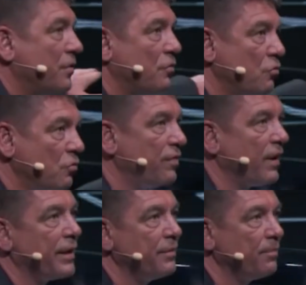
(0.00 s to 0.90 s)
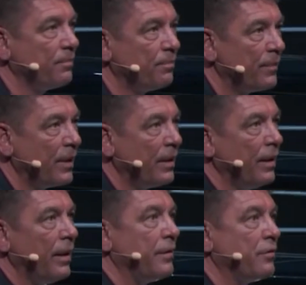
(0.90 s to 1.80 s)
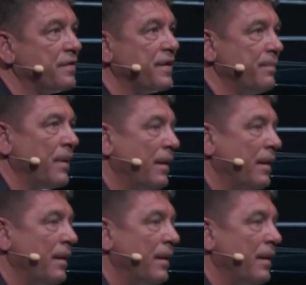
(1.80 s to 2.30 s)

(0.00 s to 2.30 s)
roofline and you see,